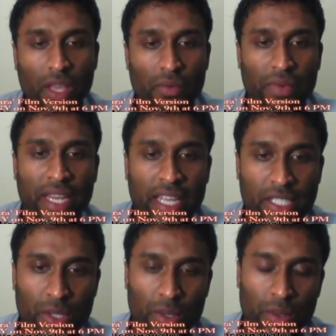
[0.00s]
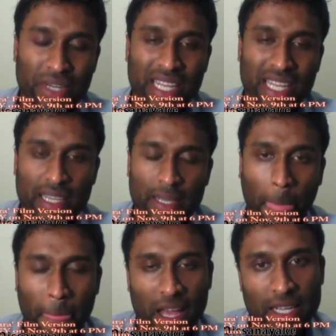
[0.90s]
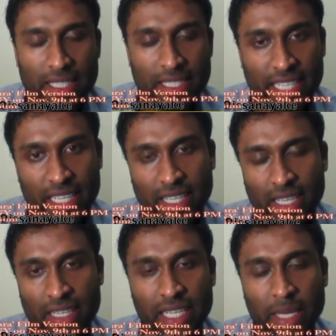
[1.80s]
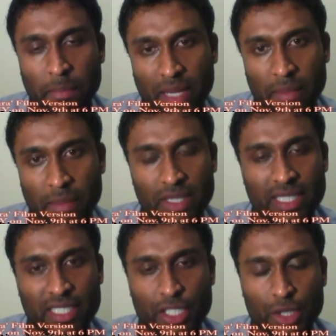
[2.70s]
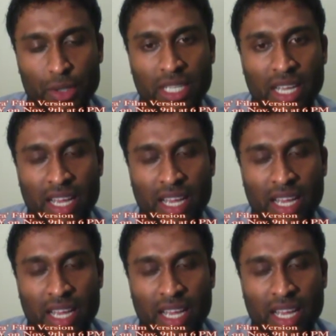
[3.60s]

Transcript: we need to really think deeply about these issues,